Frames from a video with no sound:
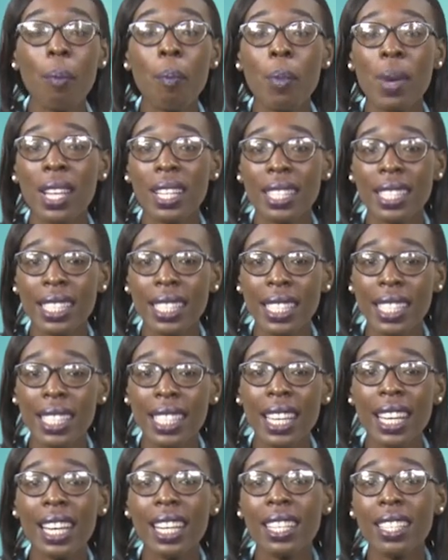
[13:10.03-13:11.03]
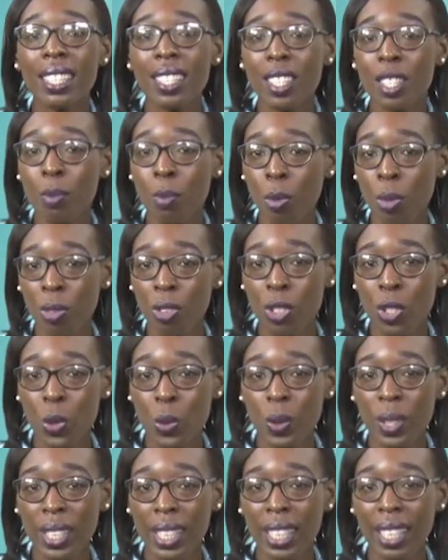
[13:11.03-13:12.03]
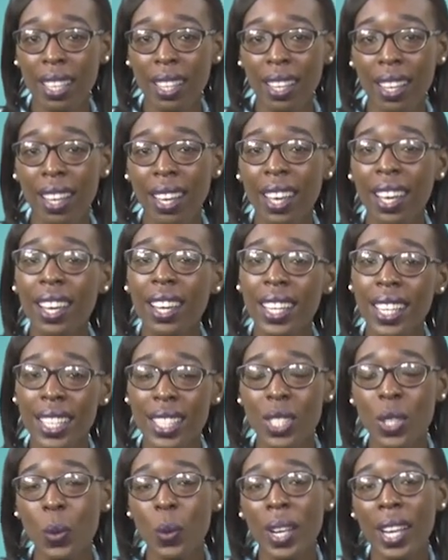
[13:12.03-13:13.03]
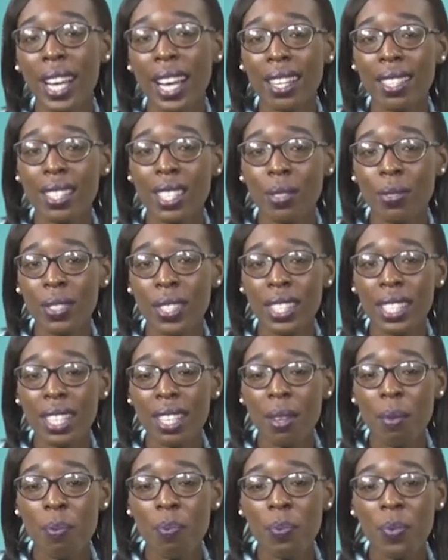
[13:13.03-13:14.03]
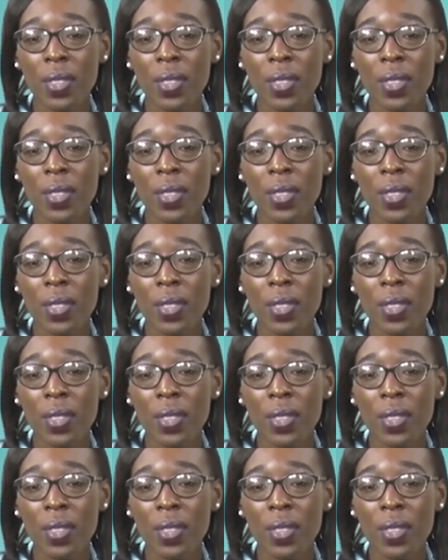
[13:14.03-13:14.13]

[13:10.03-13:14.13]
mentally, and spiritually. Here's a quick activity.